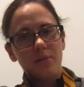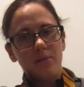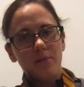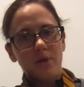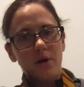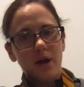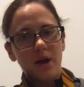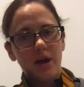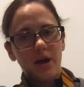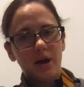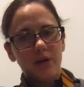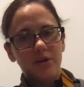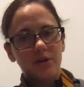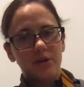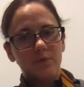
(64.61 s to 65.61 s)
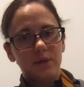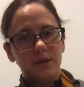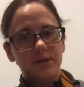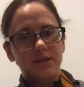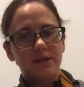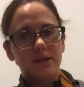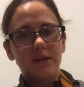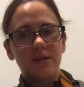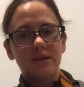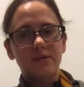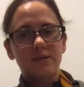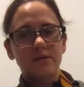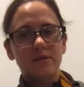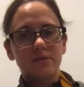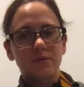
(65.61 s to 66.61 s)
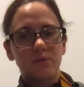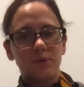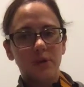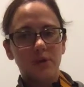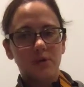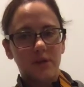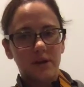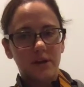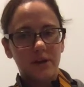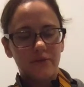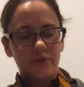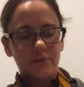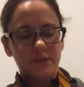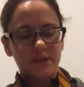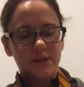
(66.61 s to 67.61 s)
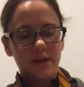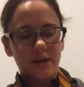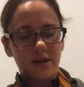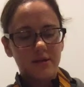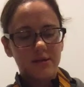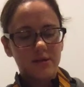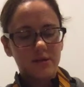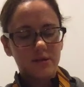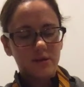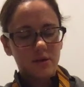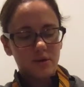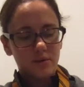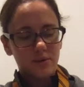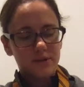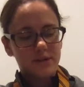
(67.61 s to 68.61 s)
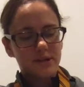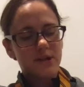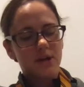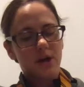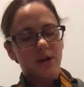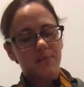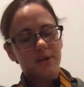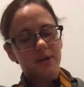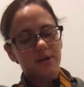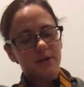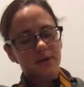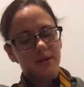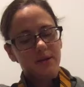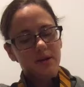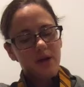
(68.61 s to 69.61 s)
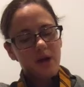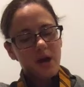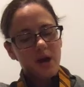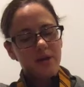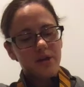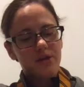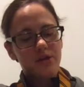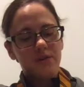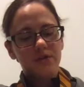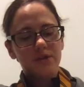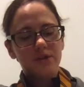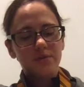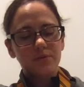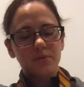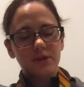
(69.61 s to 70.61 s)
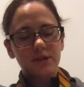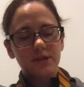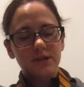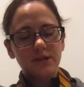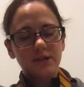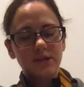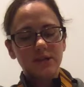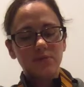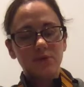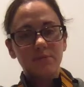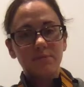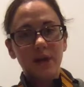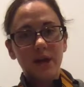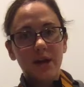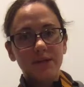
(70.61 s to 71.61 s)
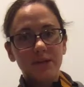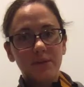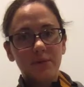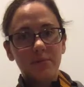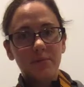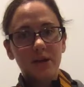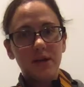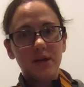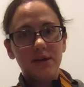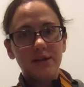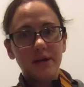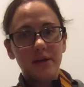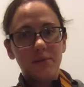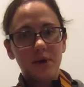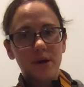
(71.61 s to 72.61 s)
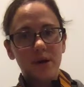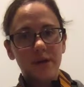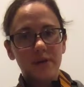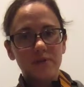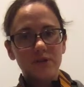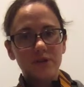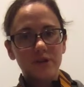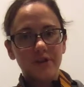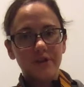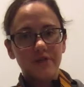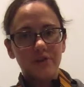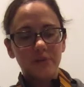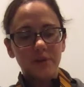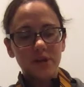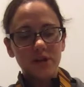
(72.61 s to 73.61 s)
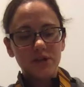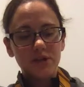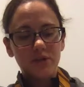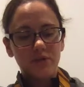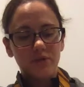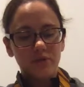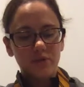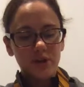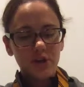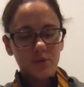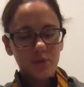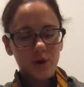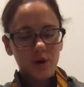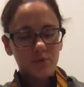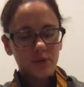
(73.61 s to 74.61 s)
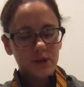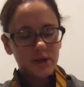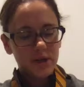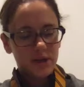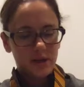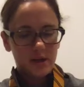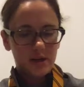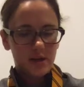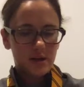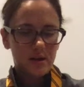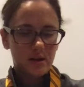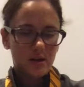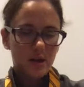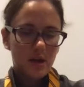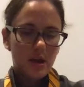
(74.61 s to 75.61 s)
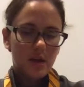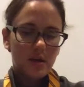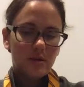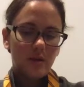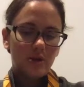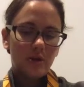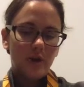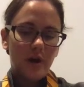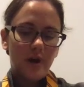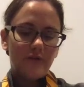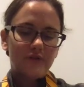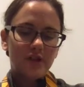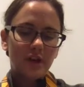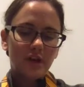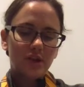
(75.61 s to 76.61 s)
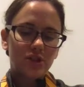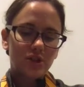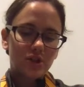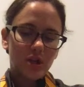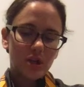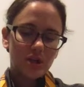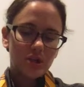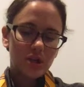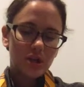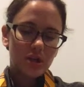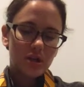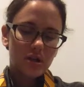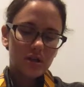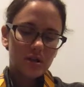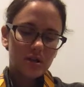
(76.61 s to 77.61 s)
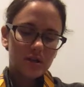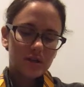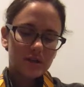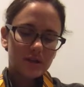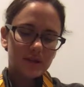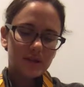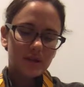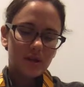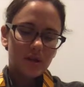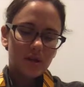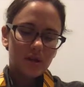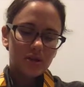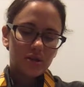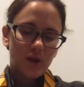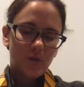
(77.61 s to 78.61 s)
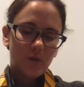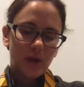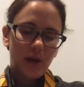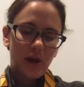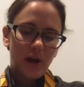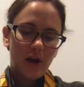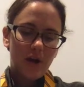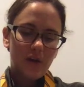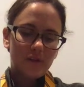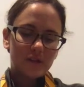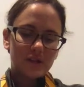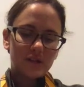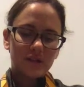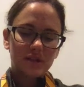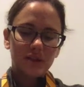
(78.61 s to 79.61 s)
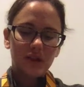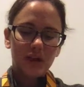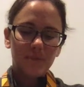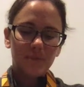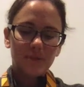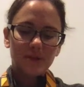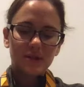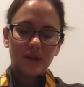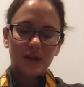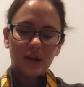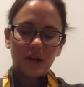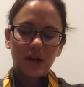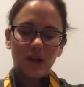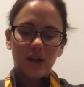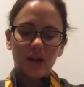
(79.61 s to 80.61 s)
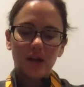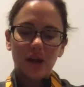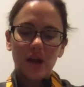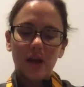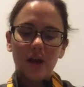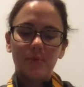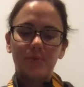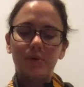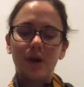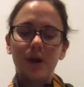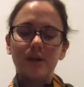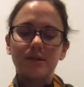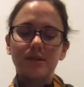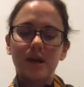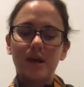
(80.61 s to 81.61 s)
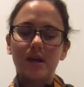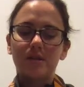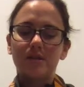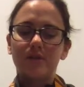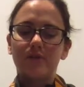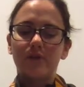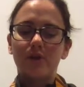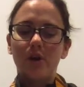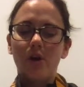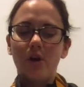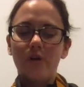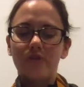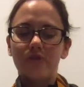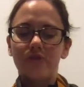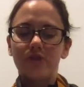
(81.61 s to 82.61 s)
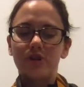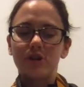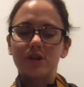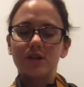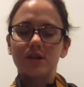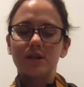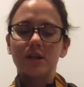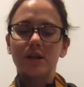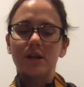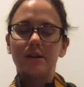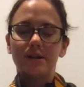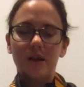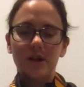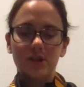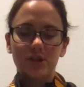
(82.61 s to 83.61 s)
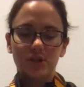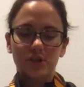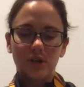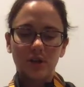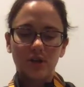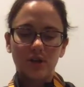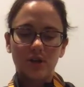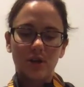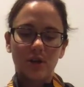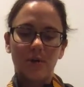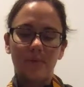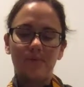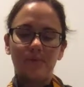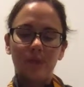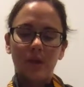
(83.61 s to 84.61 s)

Why are you reading this text? What are you going to get from this text? What's the topic? And then you have just supporting details, which backs up the main idea, right? It gives you the information of what you are reading. Then you have text structures. So we have steps in a process for our first text structure.